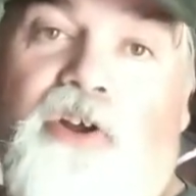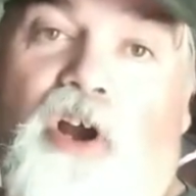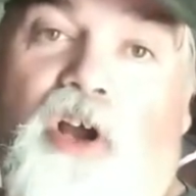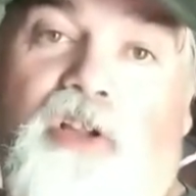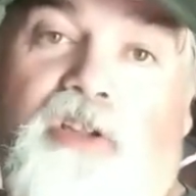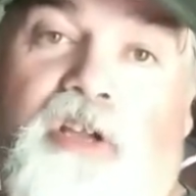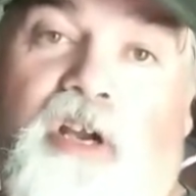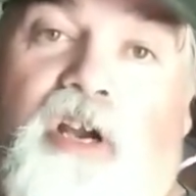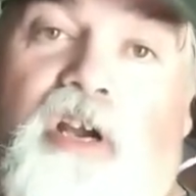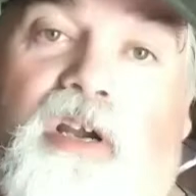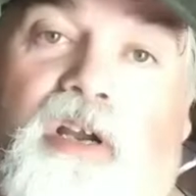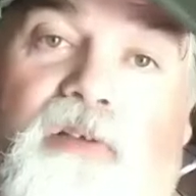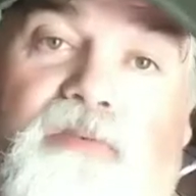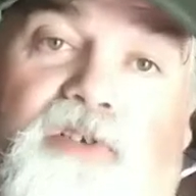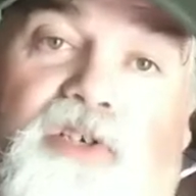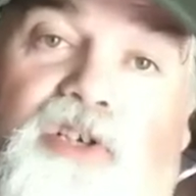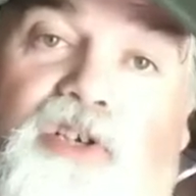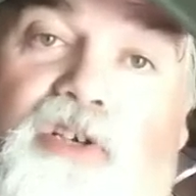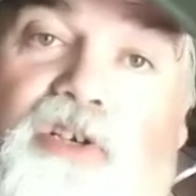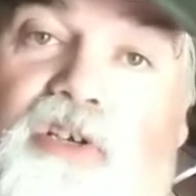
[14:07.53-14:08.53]

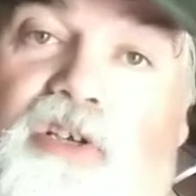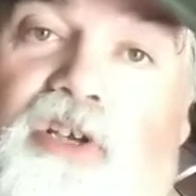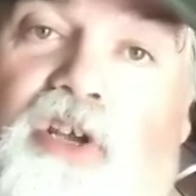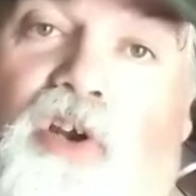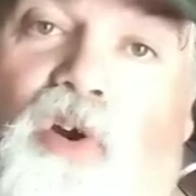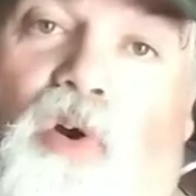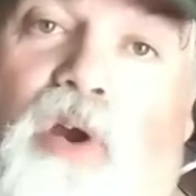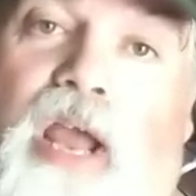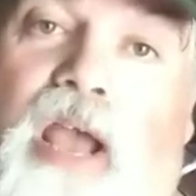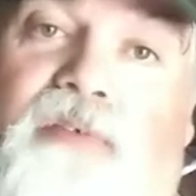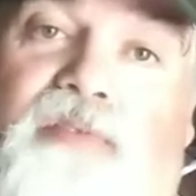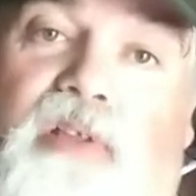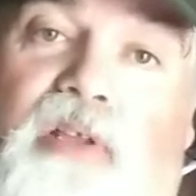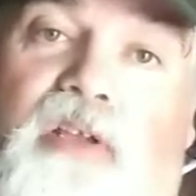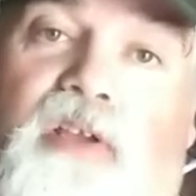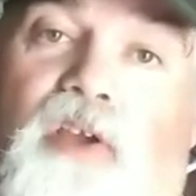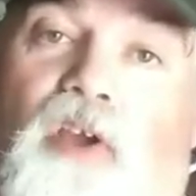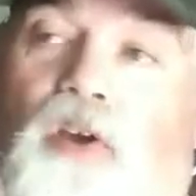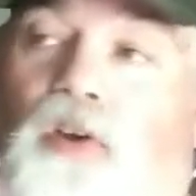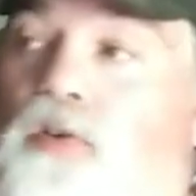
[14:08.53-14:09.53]
alternatives. You don't have to.
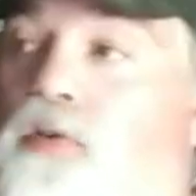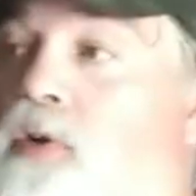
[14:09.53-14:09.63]
You know,